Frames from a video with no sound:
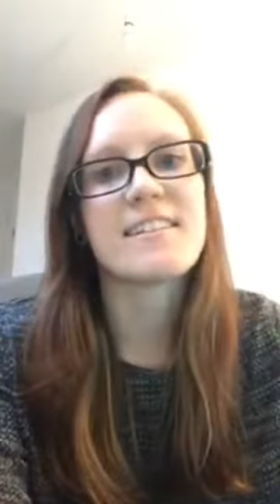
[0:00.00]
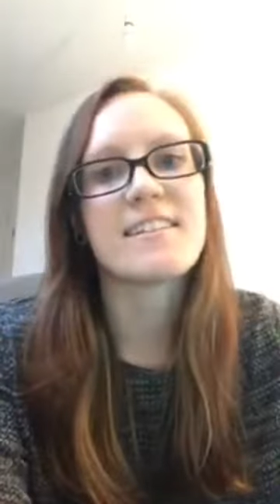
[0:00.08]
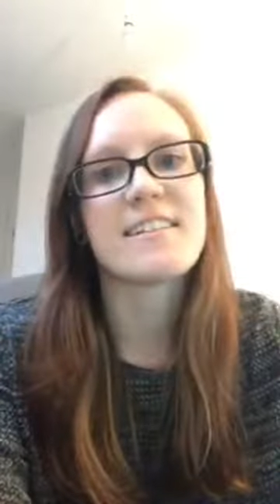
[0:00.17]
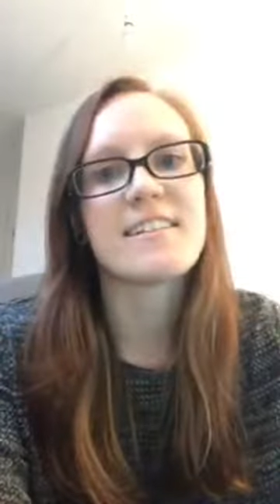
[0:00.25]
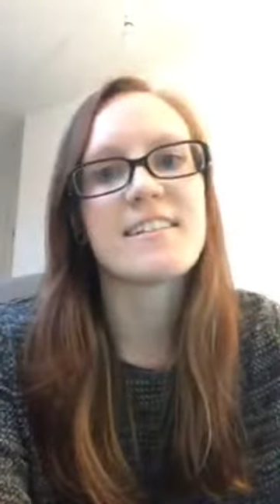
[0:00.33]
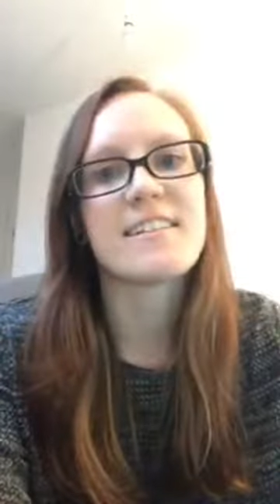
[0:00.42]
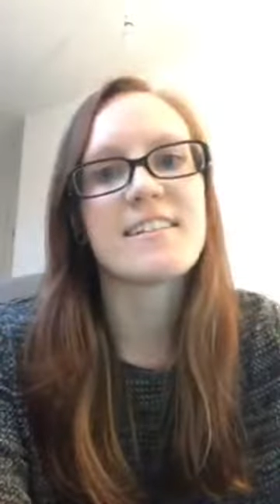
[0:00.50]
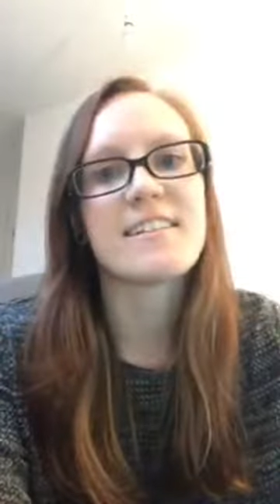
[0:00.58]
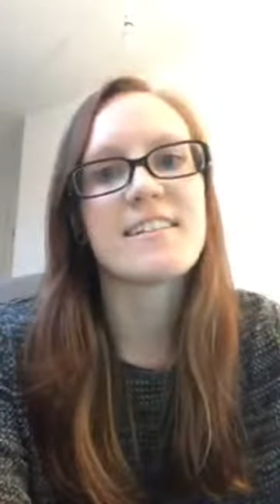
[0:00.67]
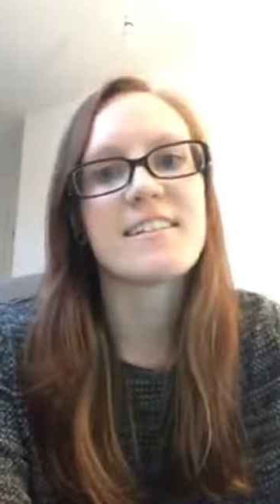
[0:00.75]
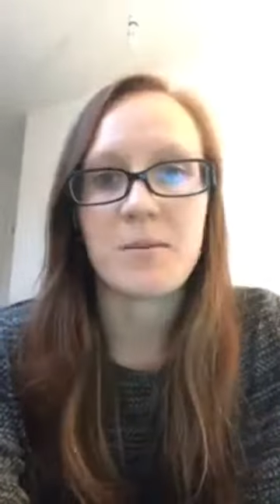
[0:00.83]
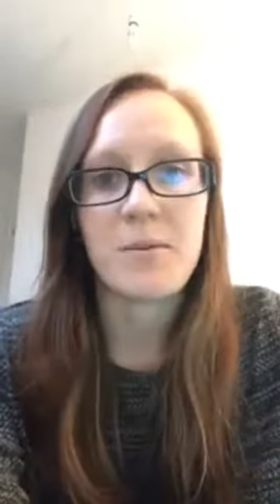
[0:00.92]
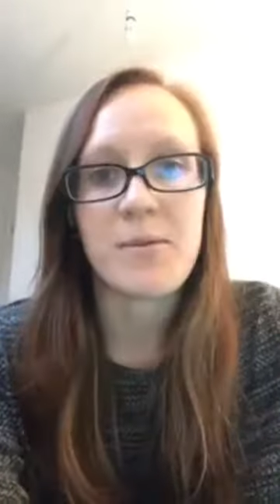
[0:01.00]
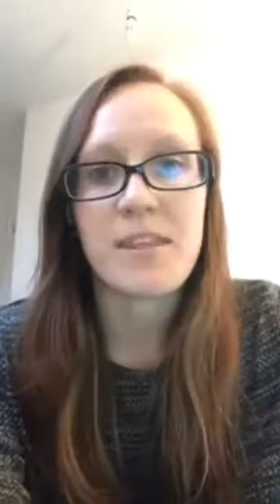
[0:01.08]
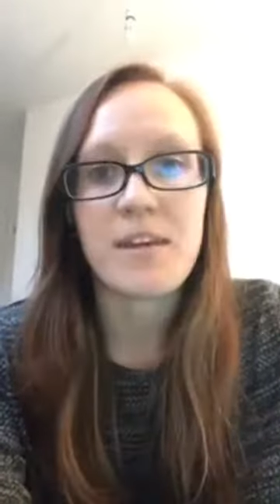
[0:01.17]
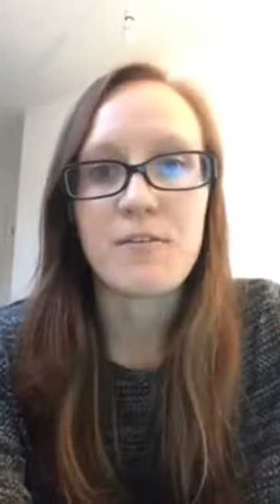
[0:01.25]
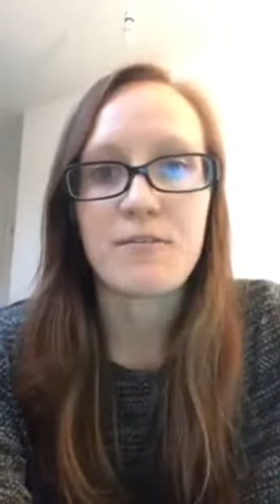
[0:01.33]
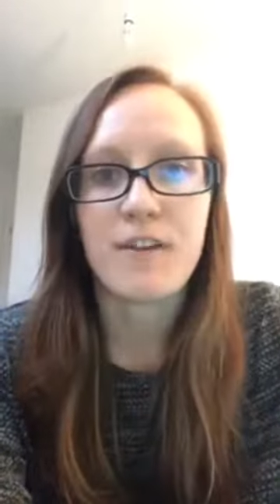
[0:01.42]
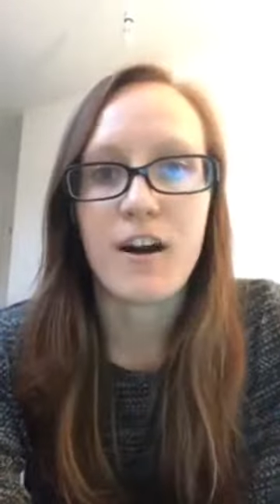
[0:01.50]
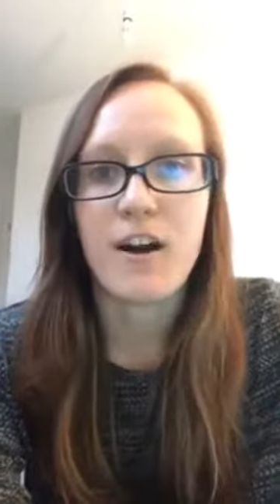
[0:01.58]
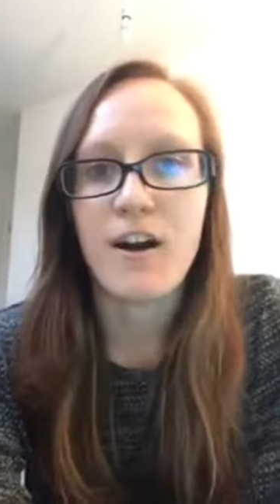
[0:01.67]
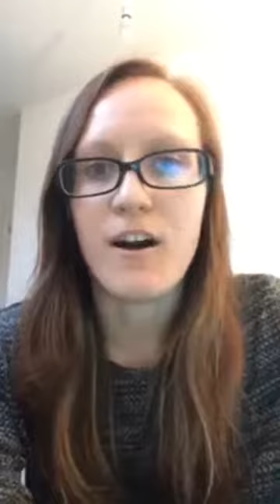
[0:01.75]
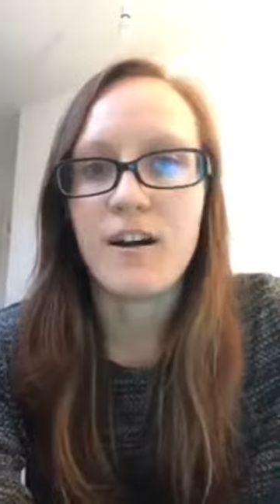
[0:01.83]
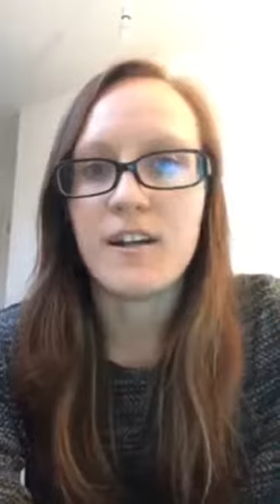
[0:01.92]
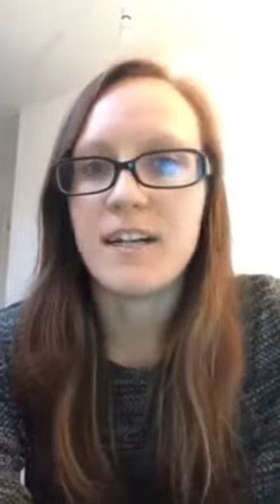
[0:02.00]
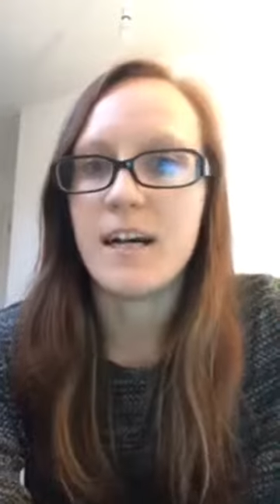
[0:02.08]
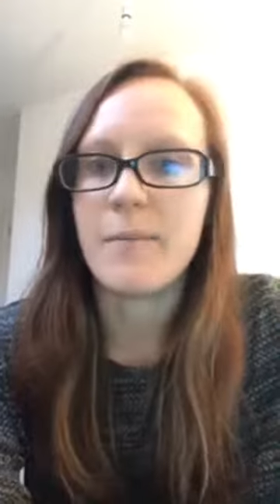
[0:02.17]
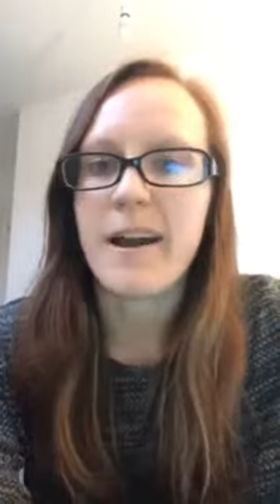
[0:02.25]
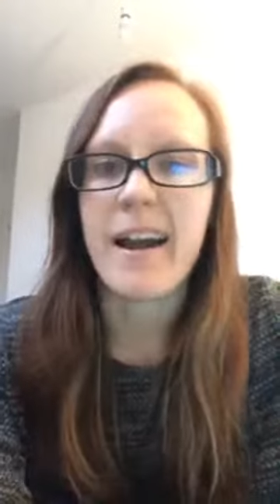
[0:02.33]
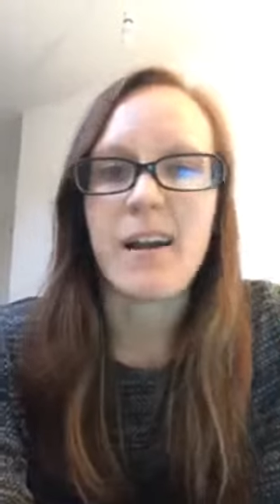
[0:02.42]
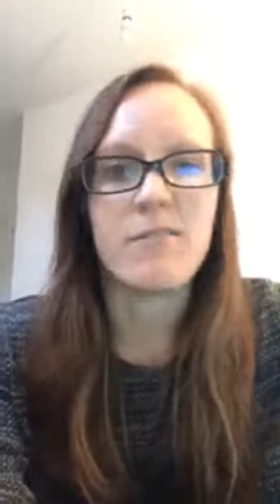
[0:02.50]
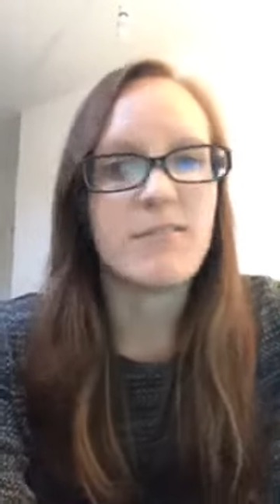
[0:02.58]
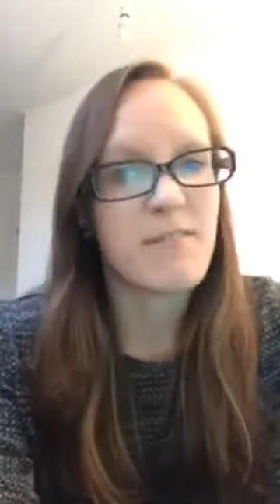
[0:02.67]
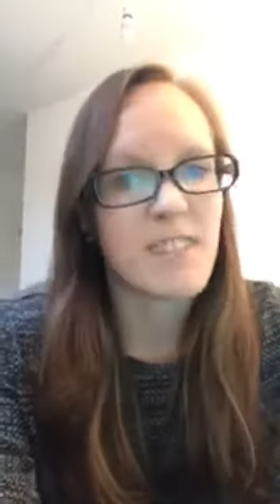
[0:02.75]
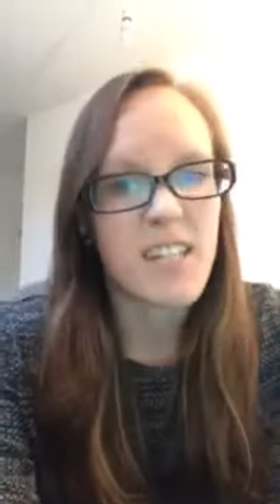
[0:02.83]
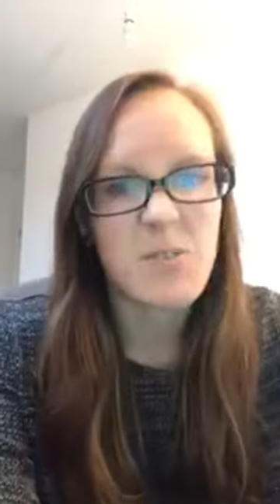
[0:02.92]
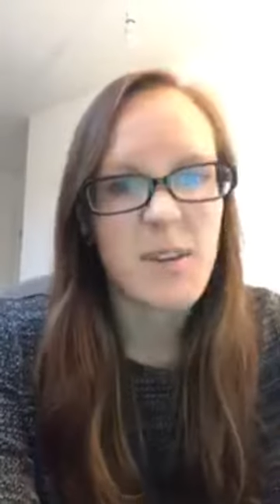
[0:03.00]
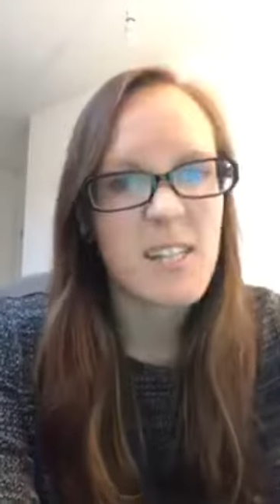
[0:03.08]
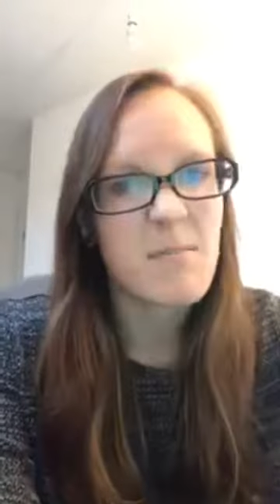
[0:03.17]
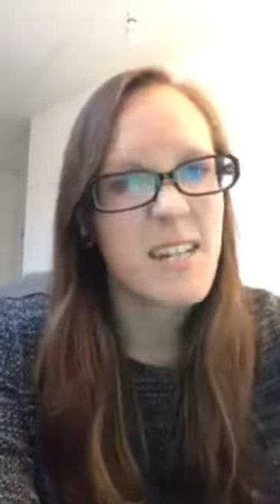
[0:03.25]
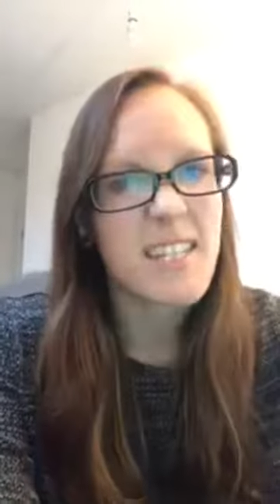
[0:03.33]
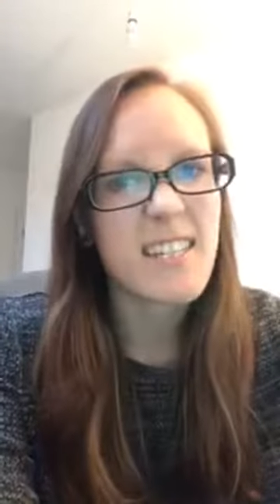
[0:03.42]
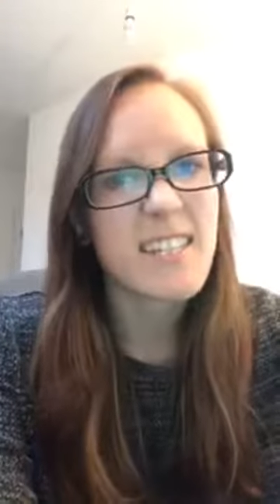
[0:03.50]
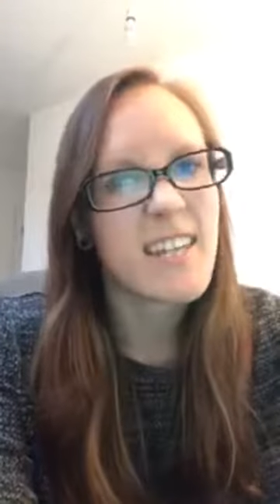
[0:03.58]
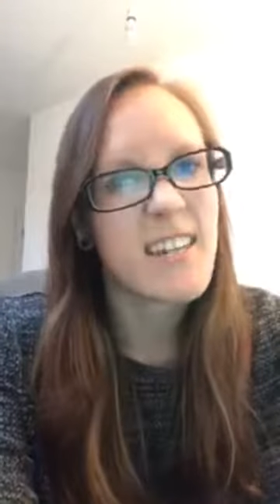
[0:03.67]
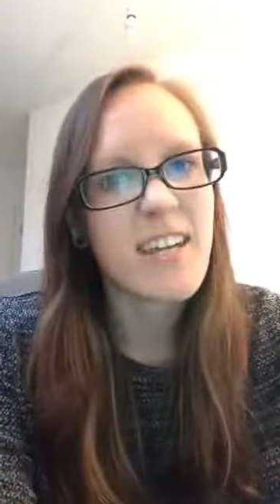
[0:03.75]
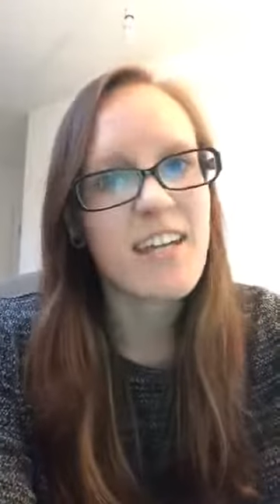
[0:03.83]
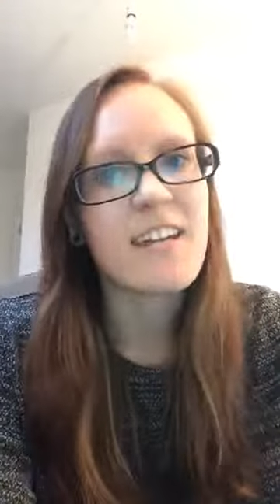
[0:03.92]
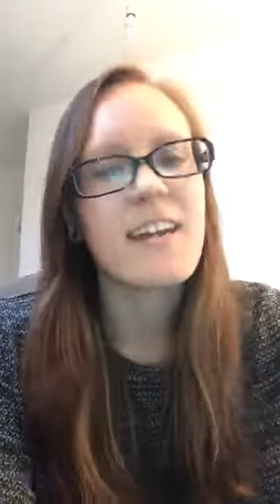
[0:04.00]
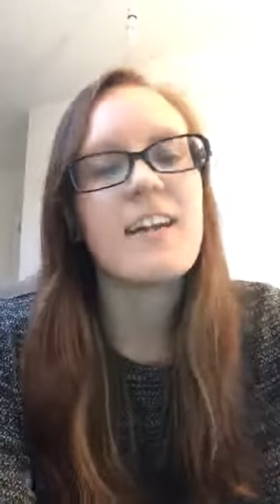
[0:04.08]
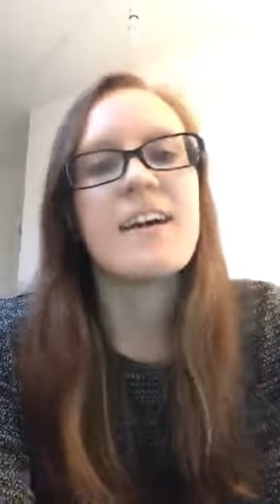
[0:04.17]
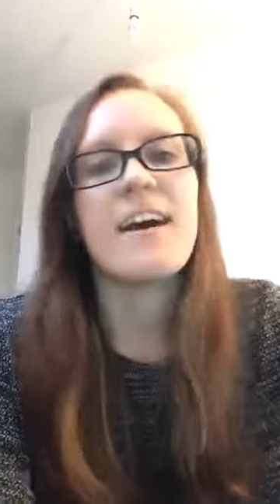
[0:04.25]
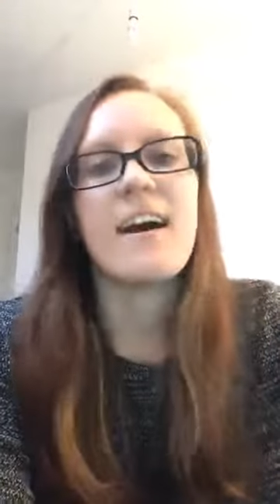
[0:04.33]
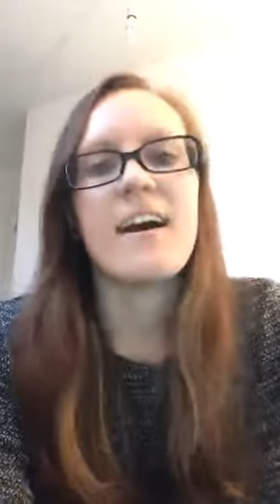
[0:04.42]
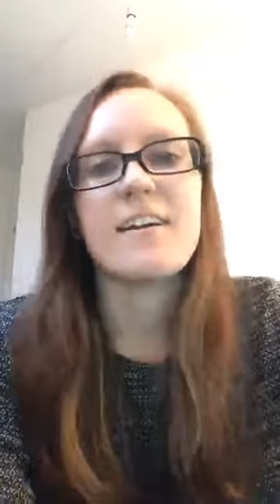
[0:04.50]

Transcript: Um, I'm going to be with you for about 15-20 minutes this evening uh,